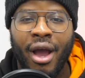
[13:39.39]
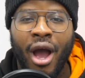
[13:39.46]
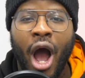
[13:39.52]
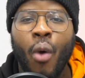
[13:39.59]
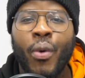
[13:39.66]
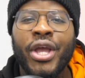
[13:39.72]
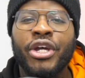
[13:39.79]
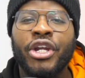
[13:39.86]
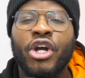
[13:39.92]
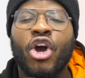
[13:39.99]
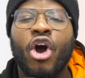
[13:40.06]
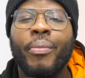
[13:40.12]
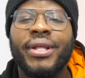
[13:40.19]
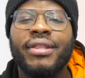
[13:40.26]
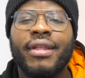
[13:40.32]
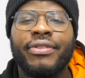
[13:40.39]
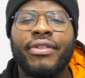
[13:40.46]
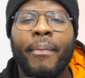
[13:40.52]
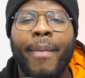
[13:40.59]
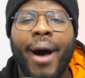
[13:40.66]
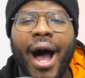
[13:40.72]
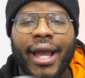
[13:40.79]
Are we going to come in the
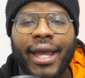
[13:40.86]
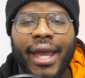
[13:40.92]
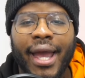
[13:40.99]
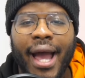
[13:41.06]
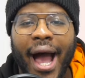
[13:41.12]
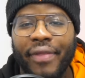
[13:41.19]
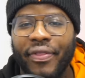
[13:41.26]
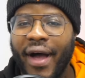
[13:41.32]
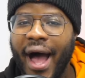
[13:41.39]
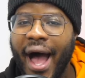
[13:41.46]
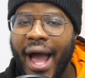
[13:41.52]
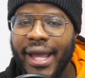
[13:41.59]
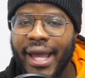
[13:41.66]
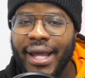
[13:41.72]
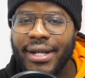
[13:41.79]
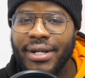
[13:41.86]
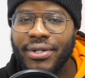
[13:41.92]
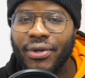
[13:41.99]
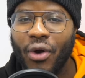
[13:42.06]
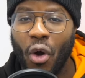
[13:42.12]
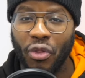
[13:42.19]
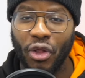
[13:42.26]
market at the high end
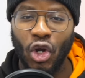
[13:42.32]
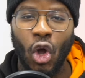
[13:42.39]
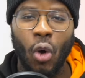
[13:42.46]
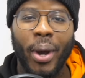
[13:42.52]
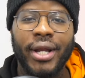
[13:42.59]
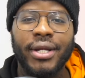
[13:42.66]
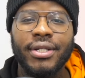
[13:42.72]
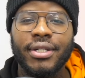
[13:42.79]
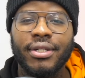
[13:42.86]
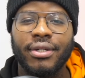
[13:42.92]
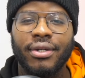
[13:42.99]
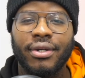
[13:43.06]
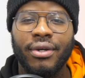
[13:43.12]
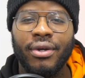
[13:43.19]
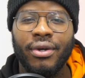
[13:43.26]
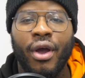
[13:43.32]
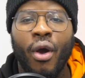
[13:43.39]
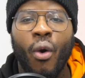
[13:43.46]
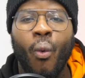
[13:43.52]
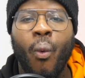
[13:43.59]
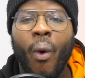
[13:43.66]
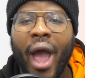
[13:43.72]
or the low end?
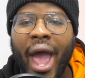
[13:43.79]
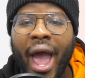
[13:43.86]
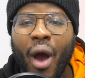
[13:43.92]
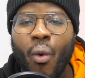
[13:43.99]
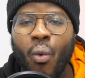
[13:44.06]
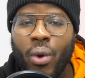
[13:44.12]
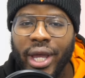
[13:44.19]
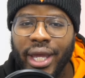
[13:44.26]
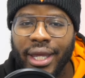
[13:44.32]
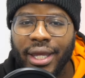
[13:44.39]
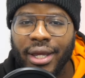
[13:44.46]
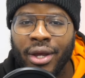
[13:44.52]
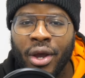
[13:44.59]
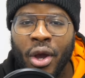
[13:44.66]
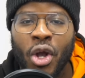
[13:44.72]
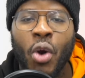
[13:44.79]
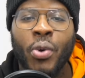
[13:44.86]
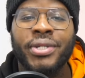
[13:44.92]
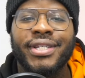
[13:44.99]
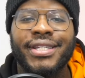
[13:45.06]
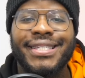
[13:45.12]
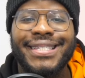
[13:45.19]
Where are we going
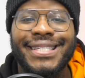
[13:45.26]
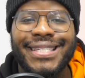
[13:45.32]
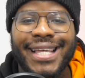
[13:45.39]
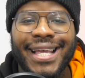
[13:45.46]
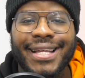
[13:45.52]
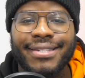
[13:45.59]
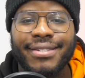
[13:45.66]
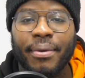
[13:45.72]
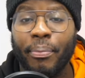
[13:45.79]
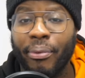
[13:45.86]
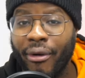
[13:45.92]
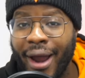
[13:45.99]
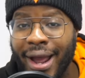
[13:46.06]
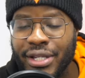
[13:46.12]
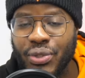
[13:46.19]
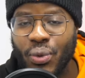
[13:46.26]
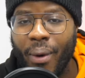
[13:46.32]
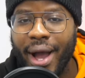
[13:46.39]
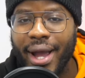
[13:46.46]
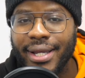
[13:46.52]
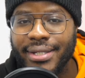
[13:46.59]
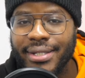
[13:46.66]
to sit price
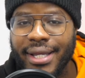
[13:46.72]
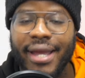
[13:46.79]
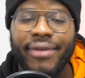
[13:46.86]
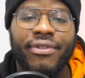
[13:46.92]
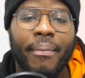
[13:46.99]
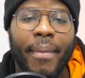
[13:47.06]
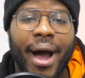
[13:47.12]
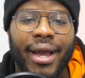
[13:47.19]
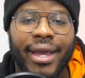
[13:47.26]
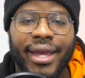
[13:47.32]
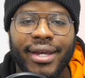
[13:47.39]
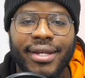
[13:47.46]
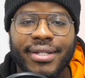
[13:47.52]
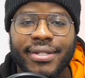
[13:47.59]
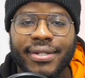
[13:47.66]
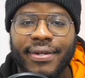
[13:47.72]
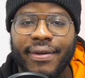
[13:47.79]
wise in the market?